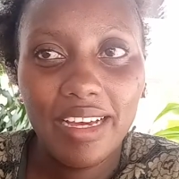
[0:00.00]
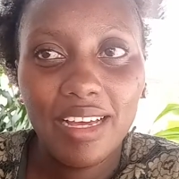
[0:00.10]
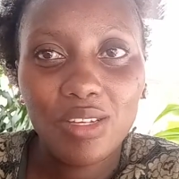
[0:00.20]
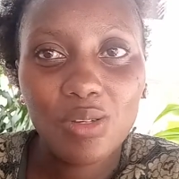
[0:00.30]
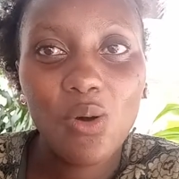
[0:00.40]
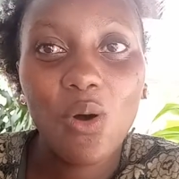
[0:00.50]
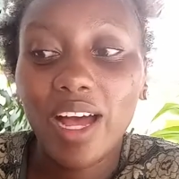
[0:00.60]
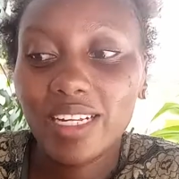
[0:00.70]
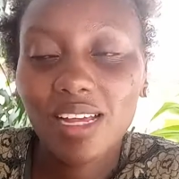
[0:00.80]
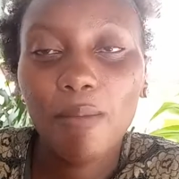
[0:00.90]
so
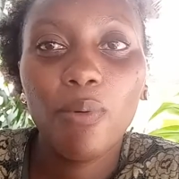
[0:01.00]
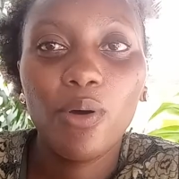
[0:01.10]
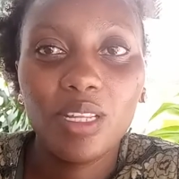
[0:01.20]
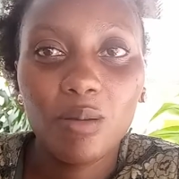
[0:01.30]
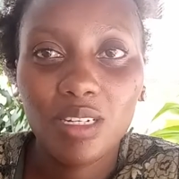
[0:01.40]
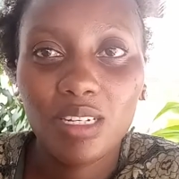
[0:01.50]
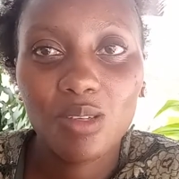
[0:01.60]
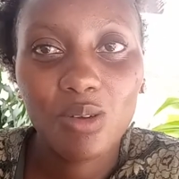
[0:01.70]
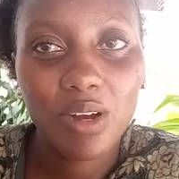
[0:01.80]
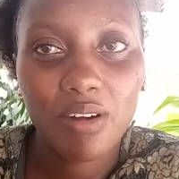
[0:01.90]
at some point the meat is
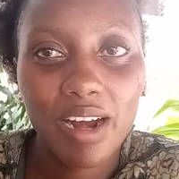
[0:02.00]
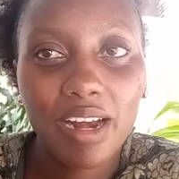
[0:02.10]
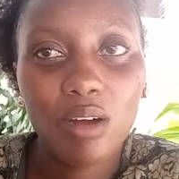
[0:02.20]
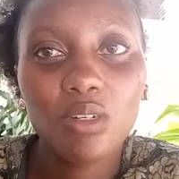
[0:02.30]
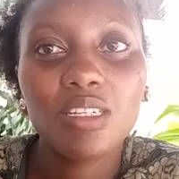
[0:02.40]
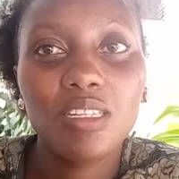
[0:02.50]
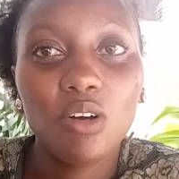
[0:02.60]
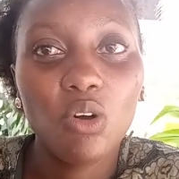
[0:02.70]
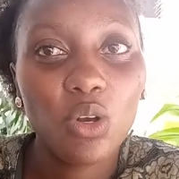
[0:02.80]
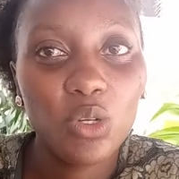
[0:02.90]
gonna run out
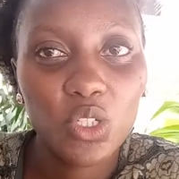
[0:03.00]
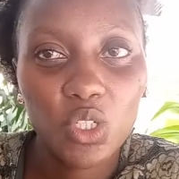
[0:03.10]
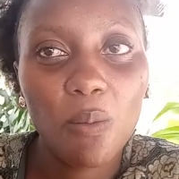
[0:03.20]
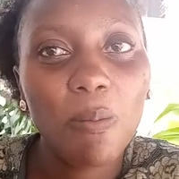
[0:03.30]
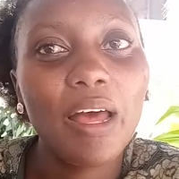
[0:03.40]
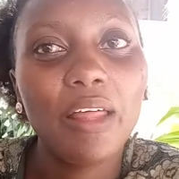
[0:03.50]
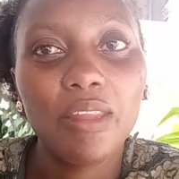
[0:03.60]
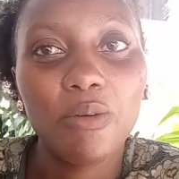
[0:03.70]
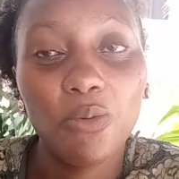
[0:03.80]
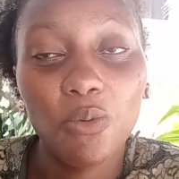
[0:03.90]
they'll close shop and
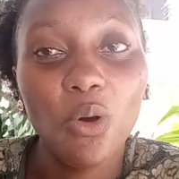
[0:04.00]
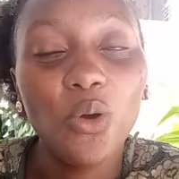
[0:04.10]
they will